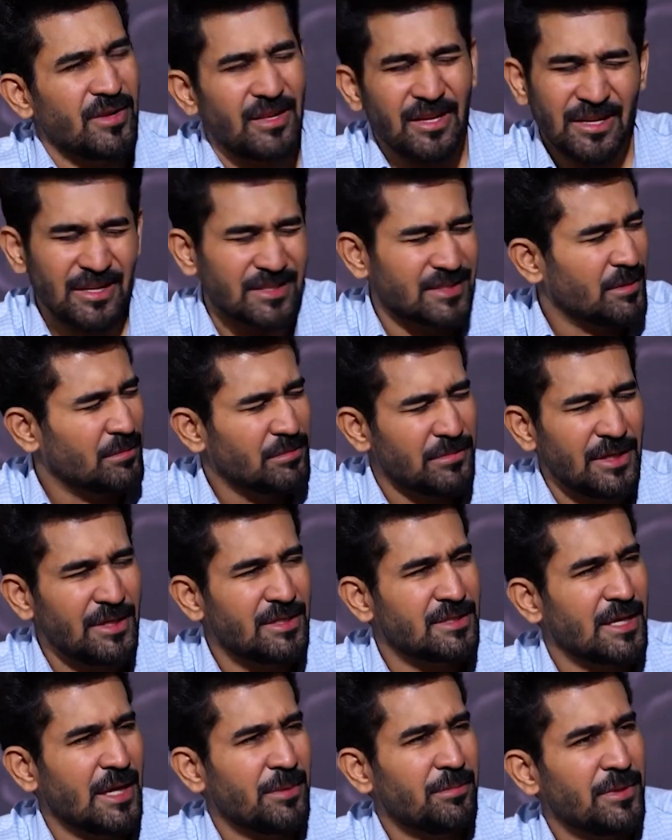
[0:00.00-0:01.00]
Yeah, something
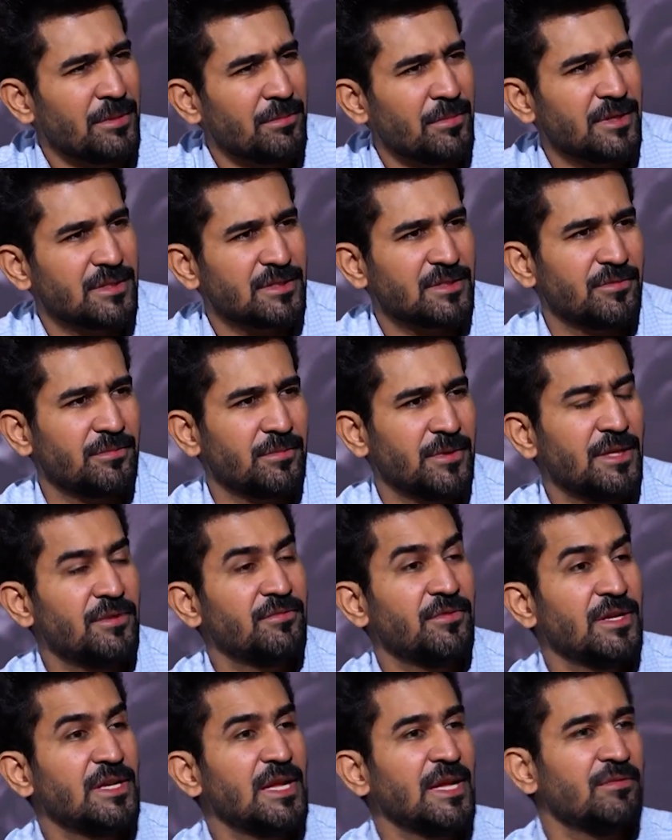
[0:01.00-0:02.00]
is happening because of money.
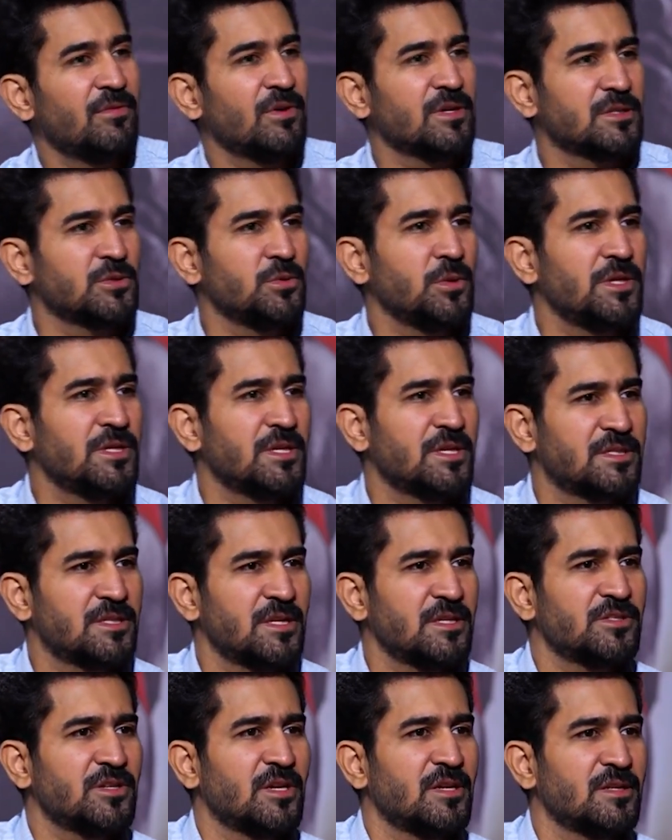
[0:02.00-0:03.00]
When I was doing
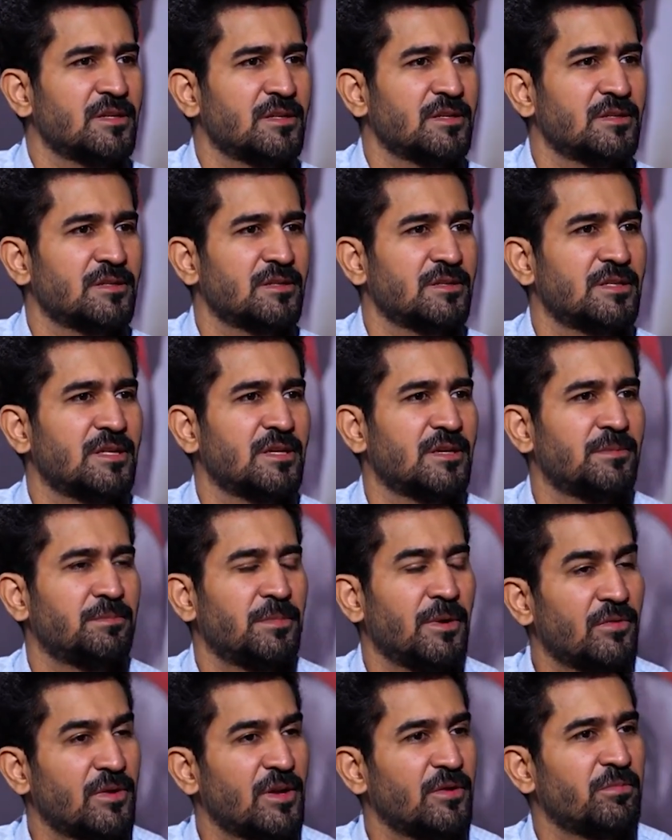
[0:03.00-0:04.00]
research on the
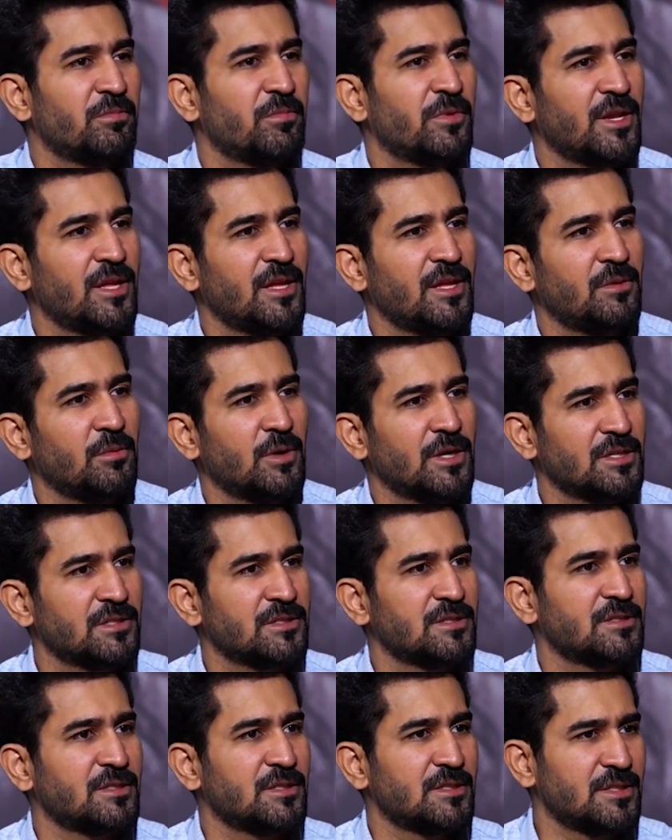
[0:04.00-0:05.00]
power of money, what is
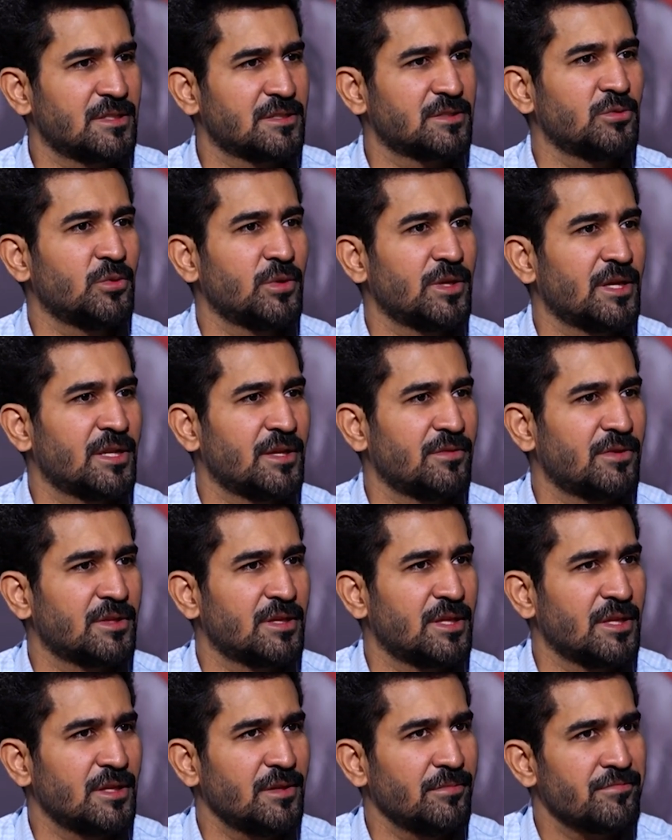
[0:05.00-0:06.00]
it is doing and
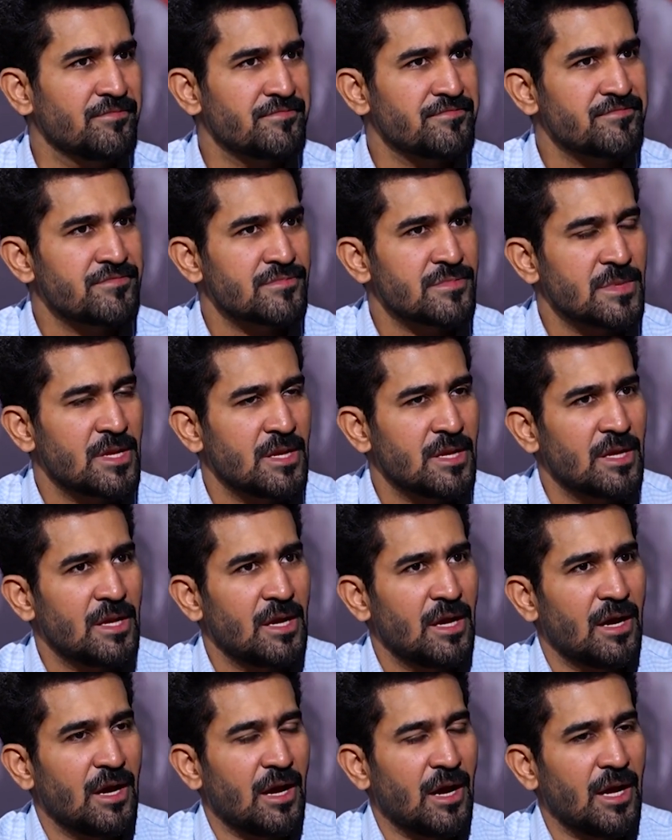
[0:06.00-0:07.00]
everything,
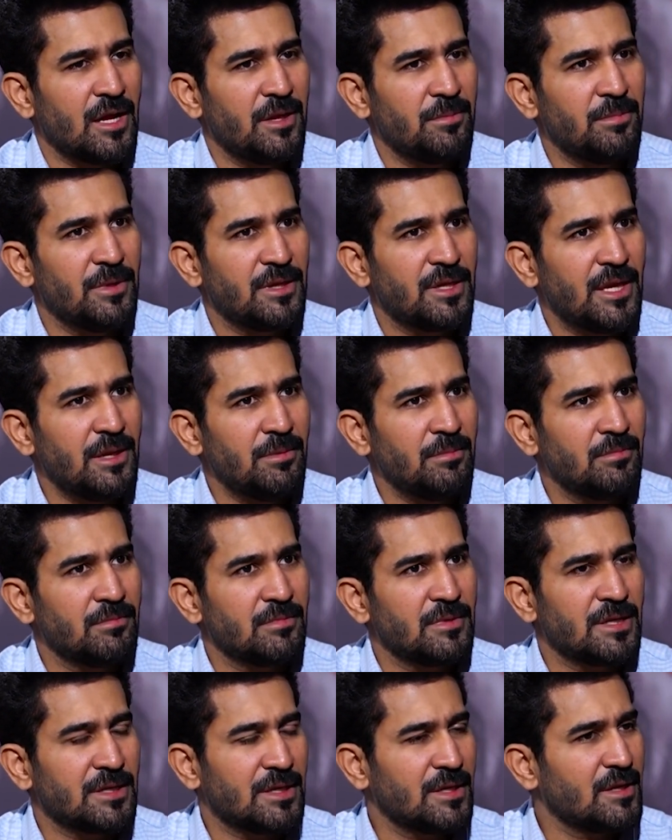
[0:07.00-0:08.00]
I
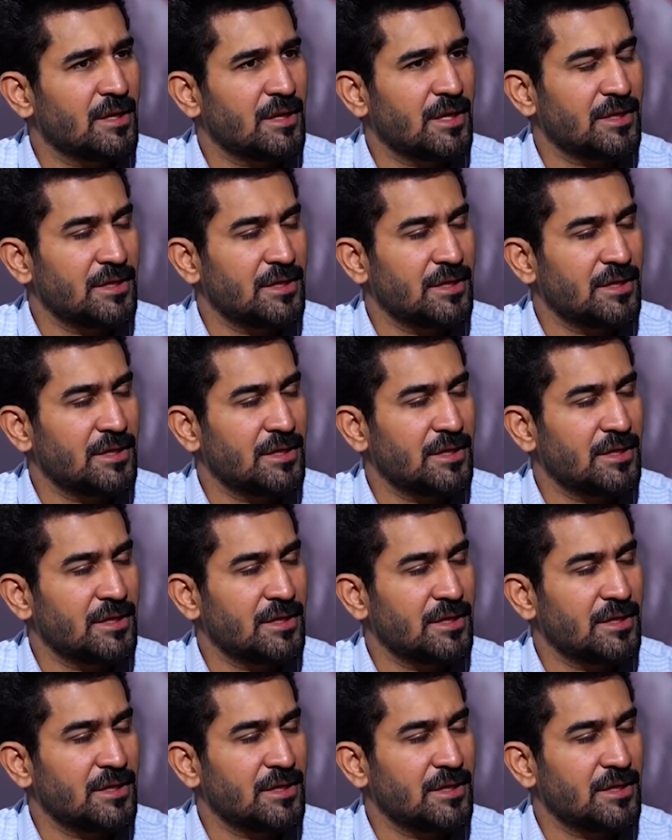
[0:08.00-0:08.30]
became little,